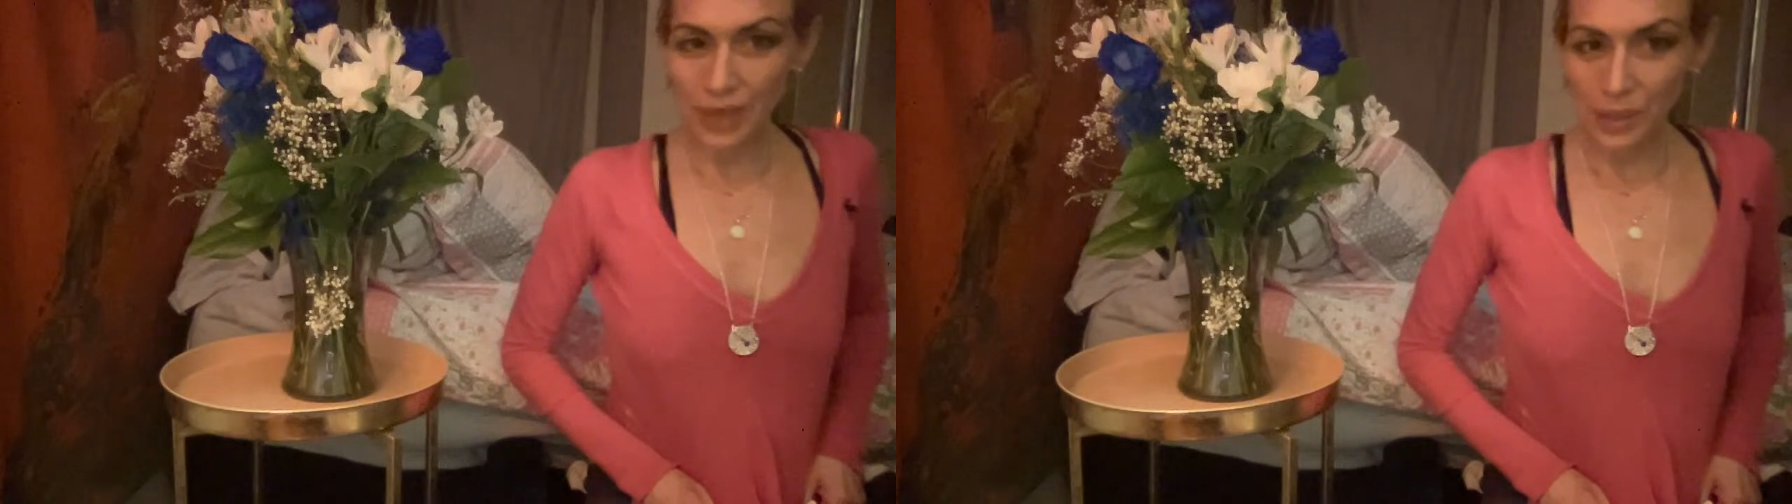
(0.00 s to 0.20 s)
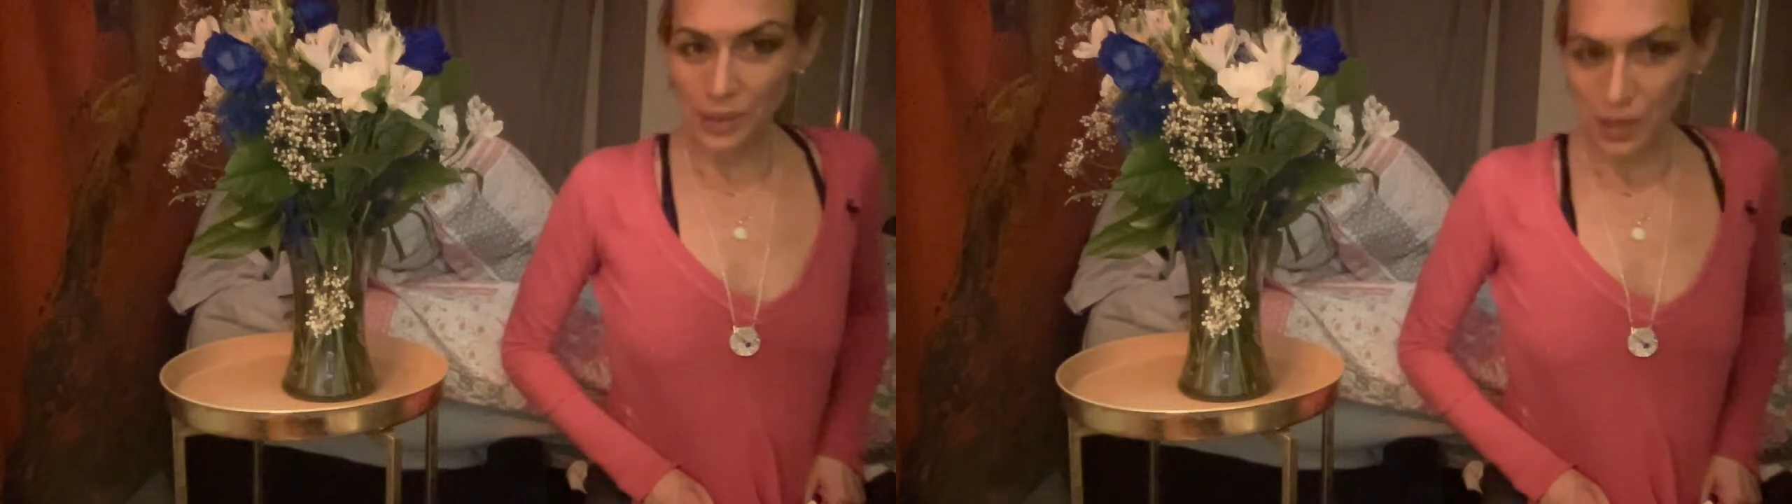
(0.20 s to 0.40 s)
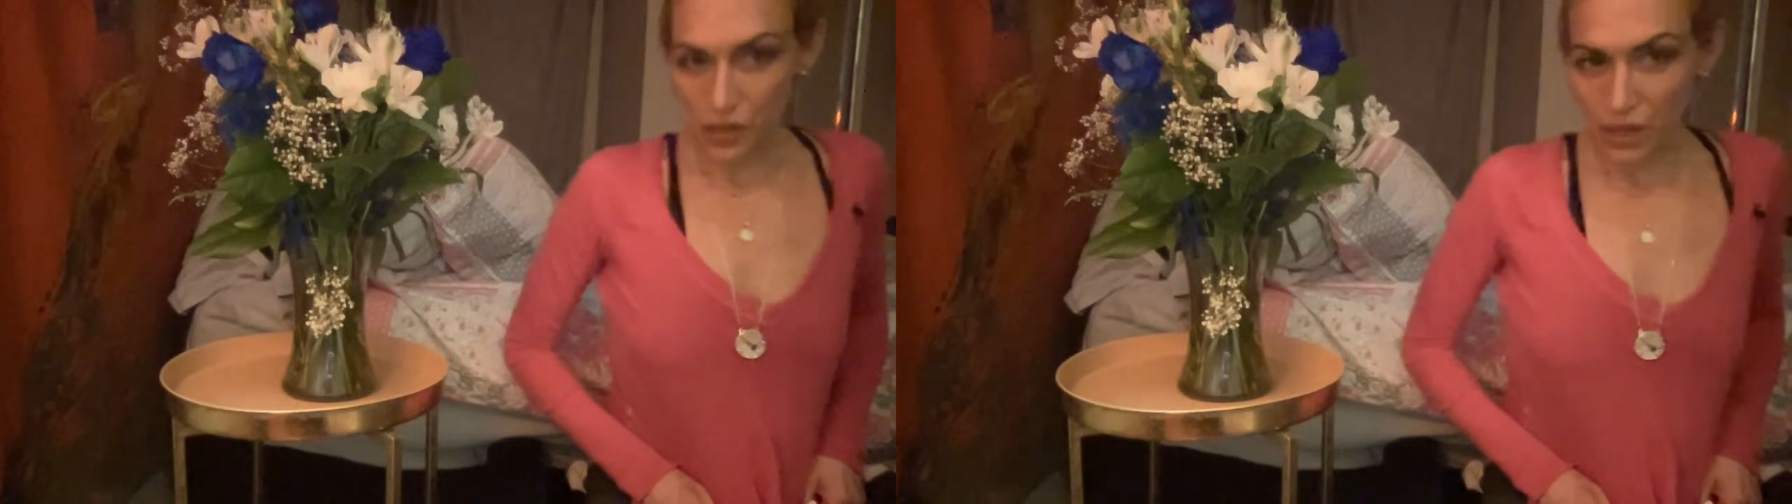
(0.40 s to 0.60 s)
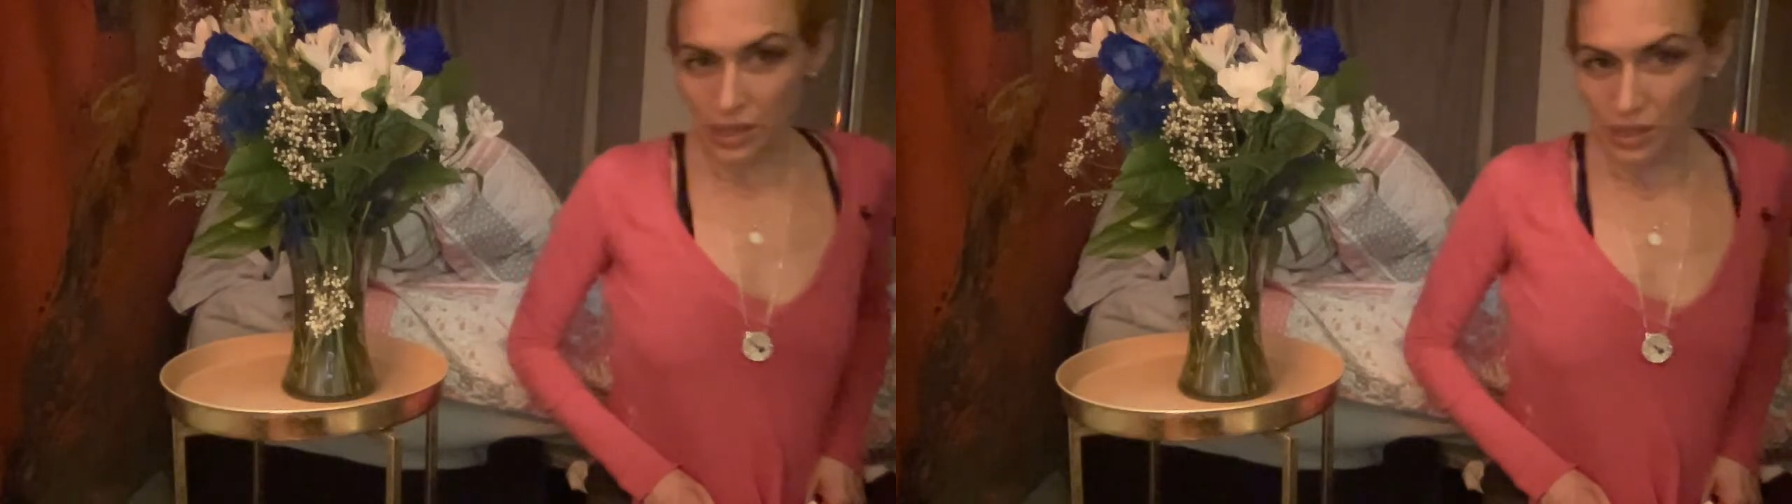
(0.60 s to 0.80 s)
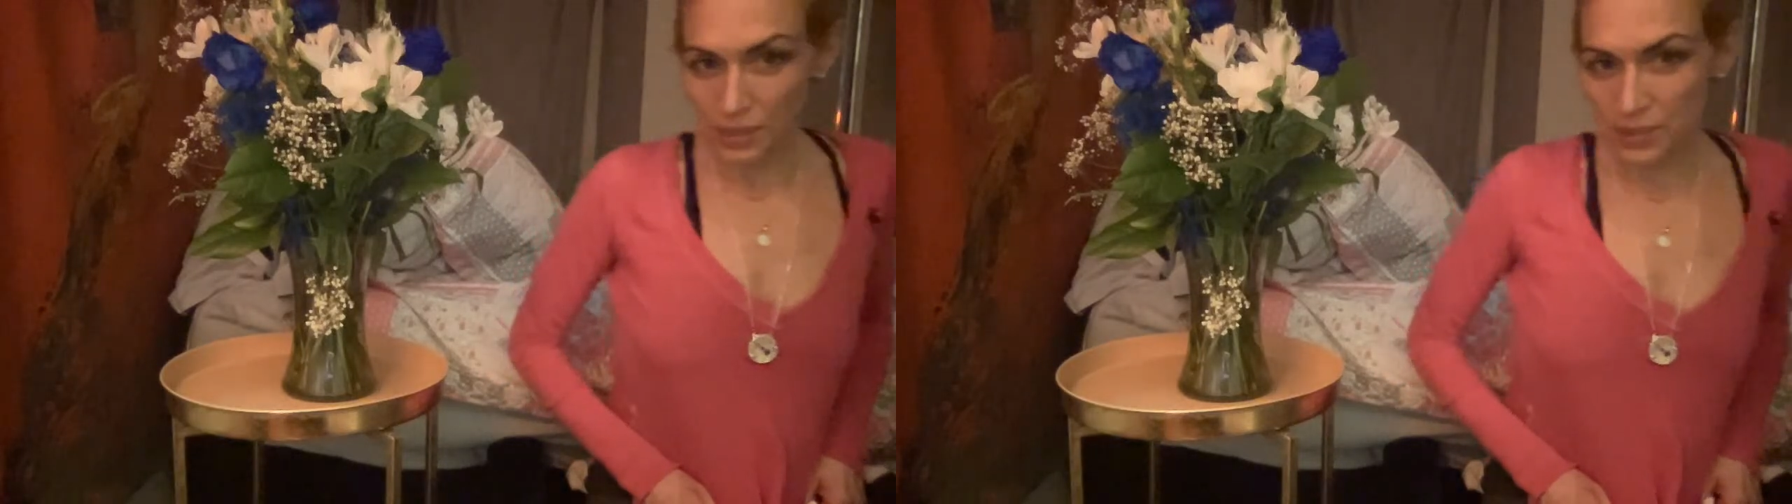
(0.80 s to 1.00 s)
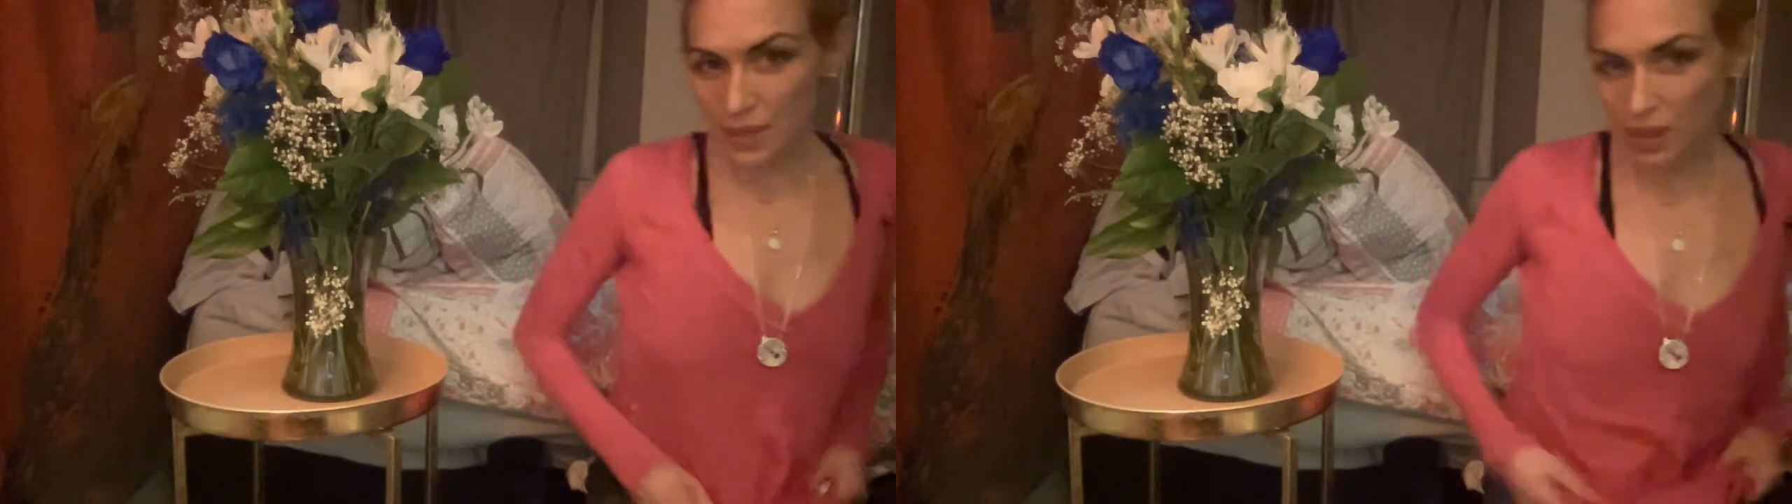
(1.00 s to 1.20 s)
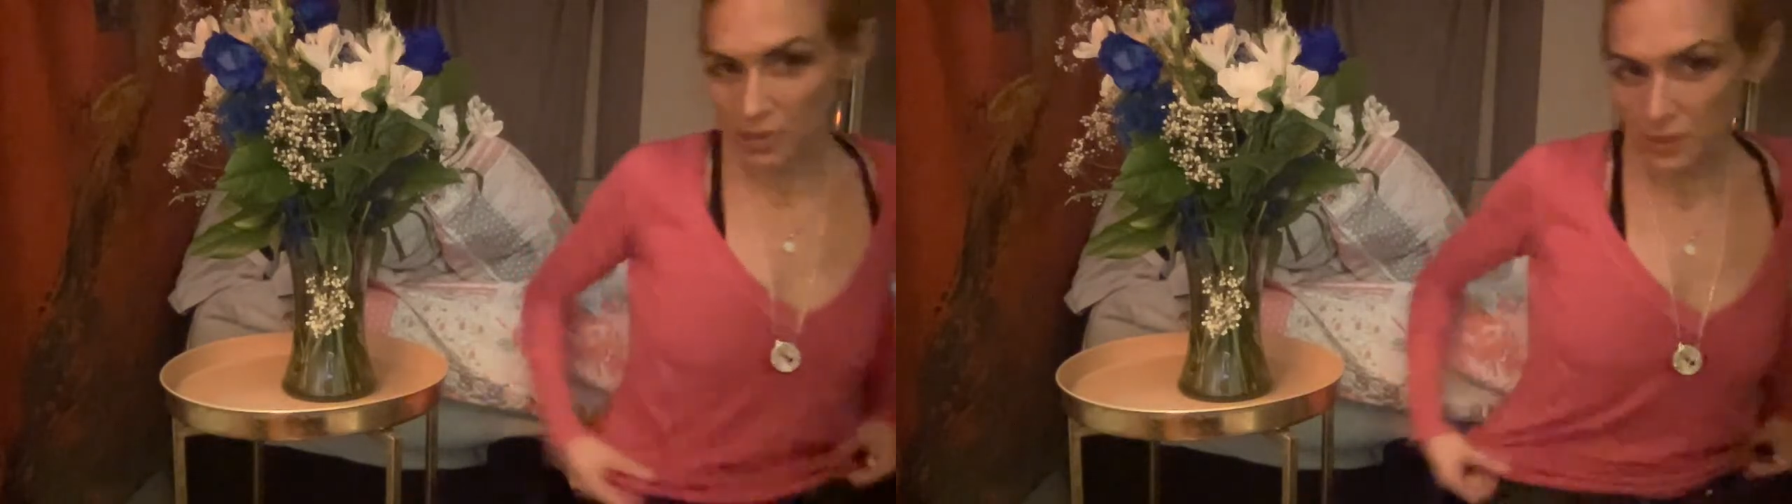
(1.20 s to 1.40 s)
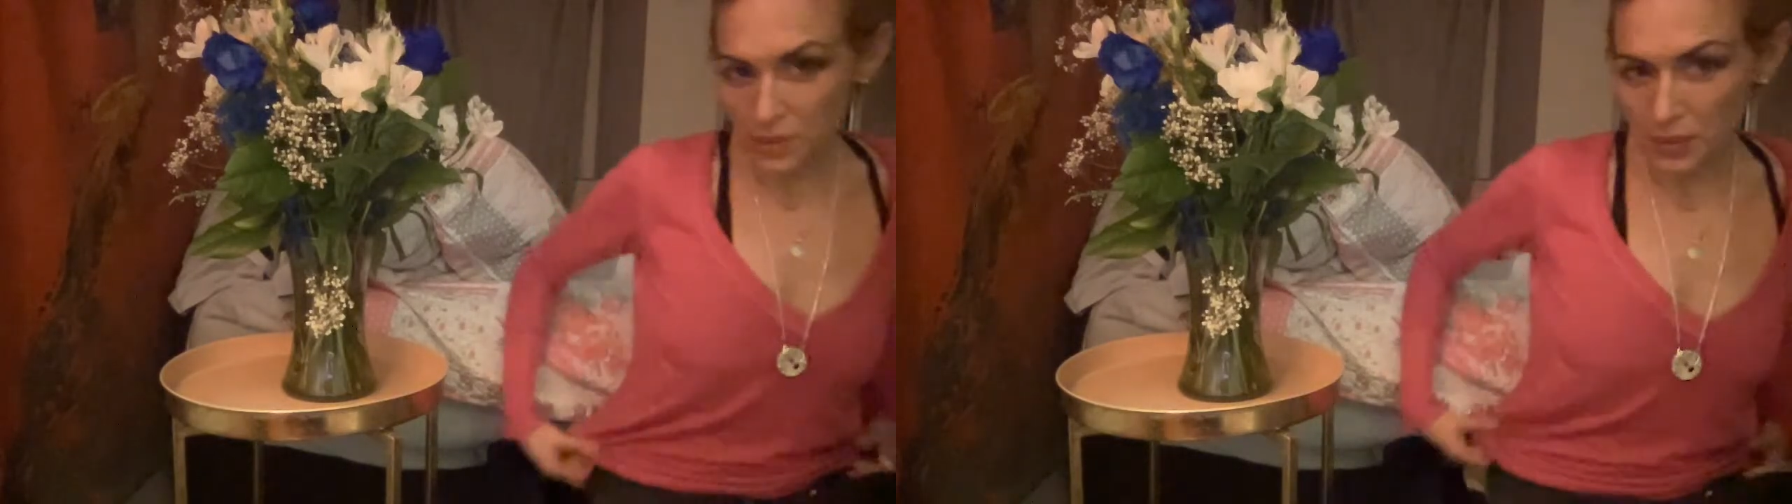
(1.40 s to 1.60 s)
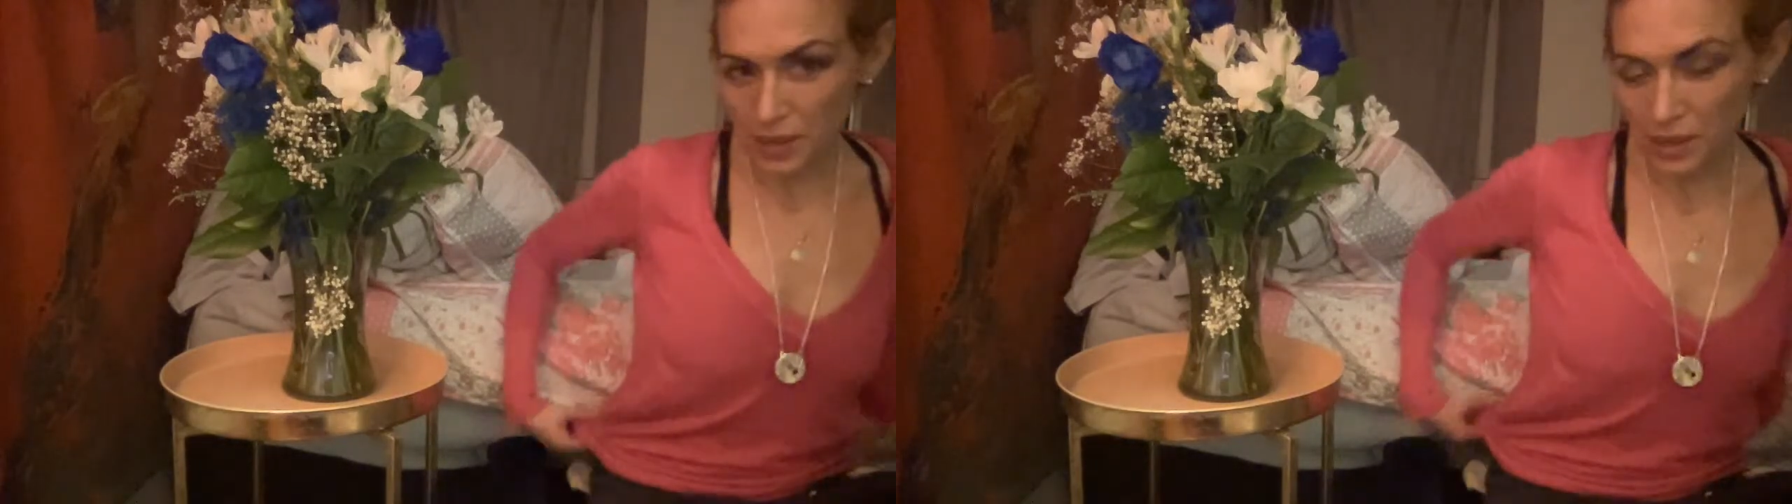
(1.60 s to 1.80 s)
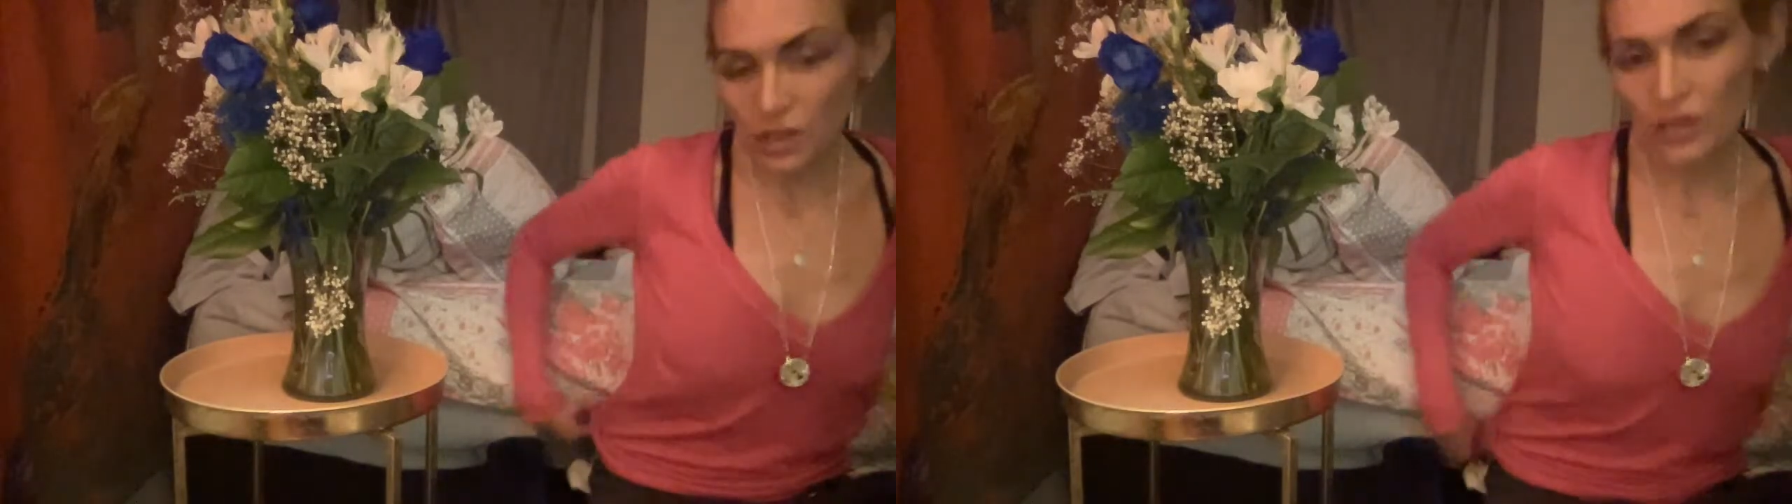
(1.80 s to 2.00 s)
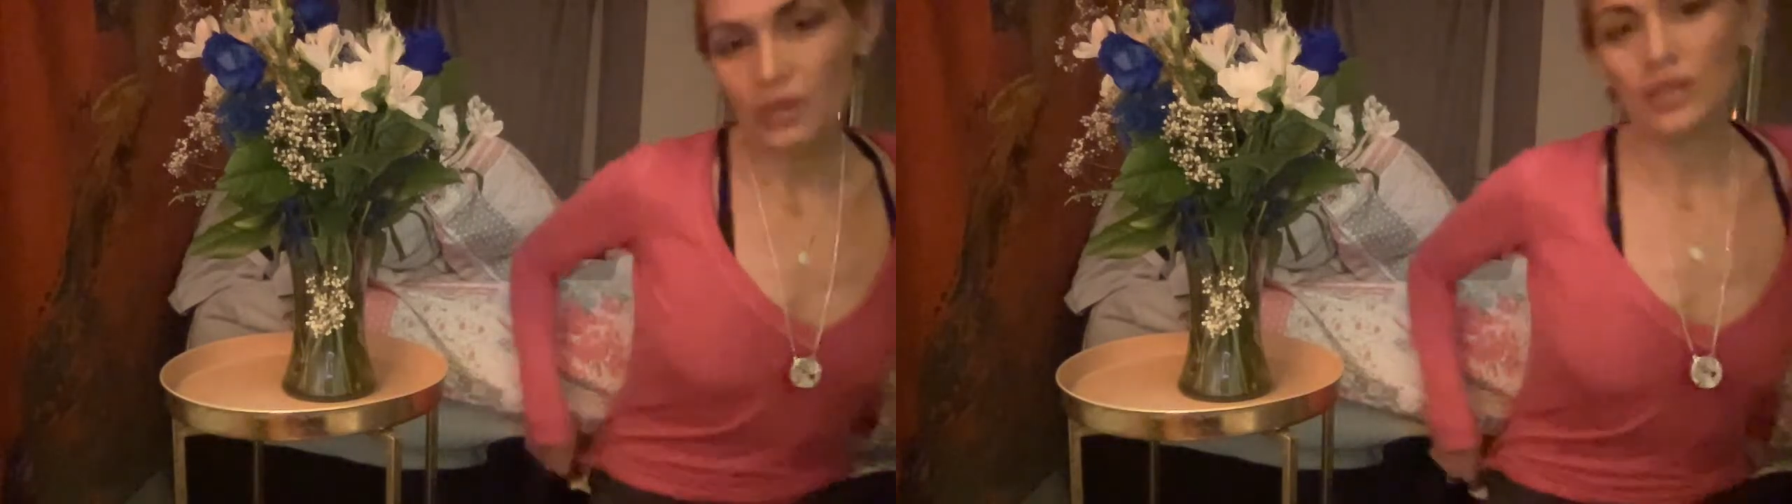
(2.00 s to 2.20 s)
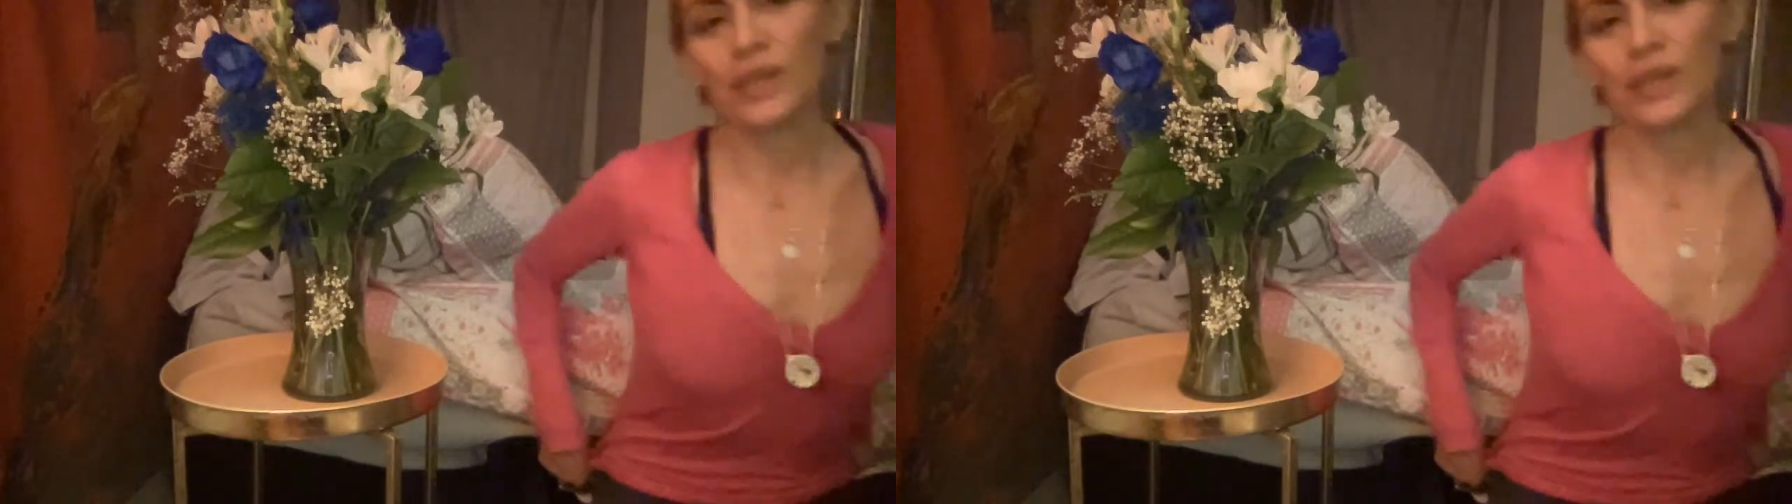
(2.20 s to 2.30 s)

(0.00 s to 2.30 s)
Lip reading: going to try to stop saying as much.